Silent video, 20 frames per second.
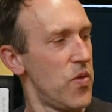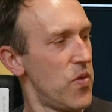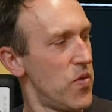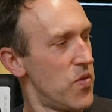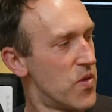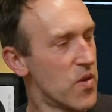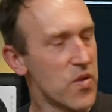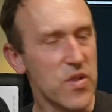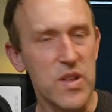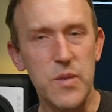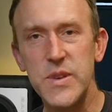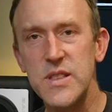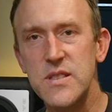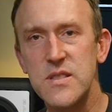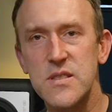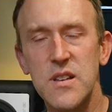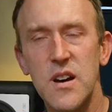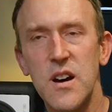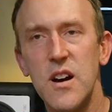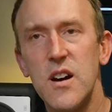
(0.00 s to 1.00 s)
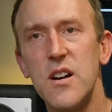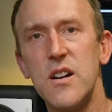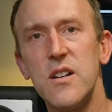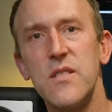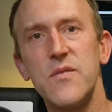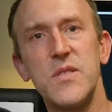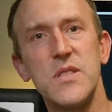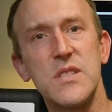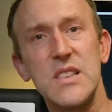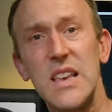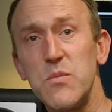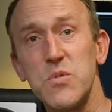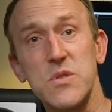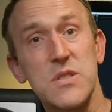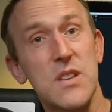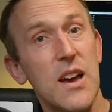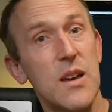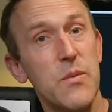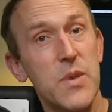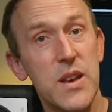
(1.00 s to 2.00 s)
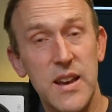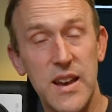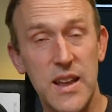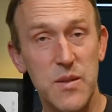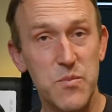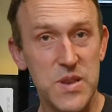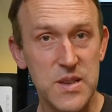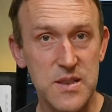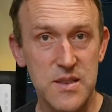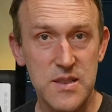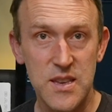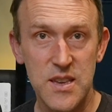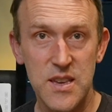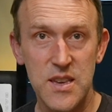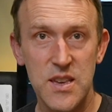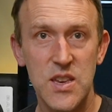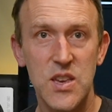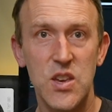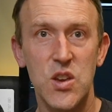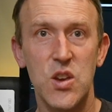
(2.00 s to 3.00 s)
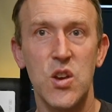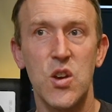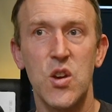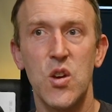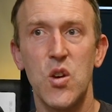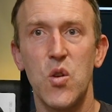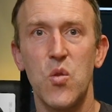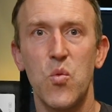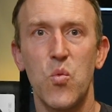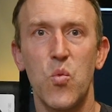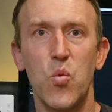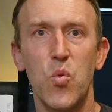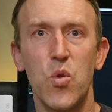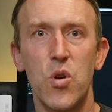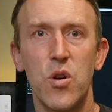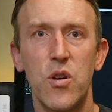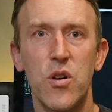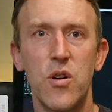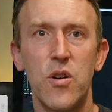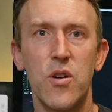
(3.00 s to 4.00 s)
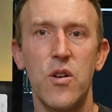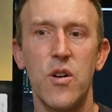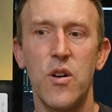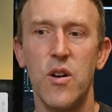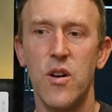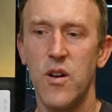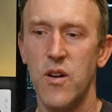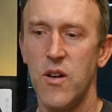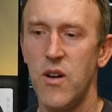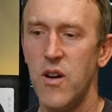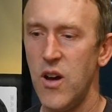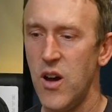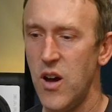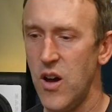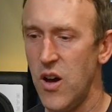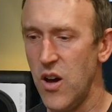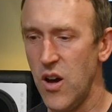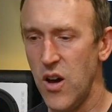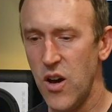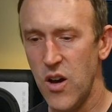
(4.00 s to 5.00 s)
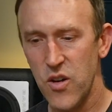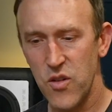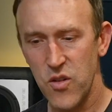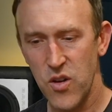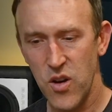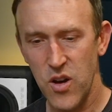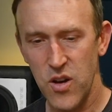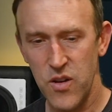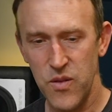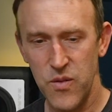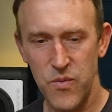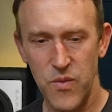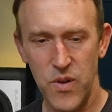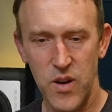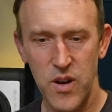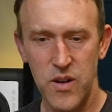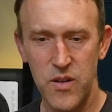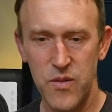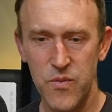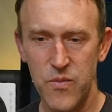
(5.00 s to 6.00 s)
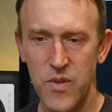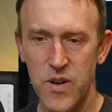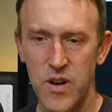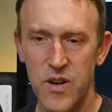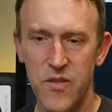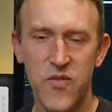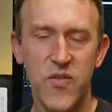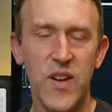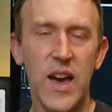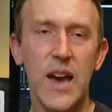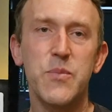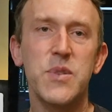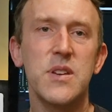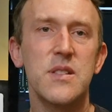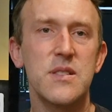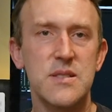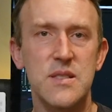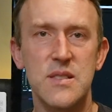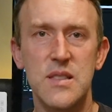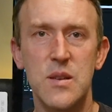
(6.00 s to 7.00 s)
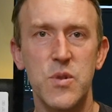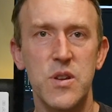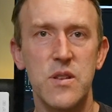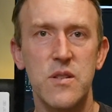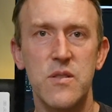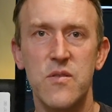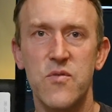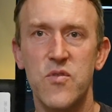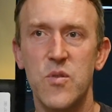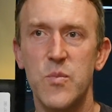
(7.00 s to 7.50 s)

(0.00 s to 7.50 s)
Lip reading: The limits of the sample time in an MPC were a fabulous limit for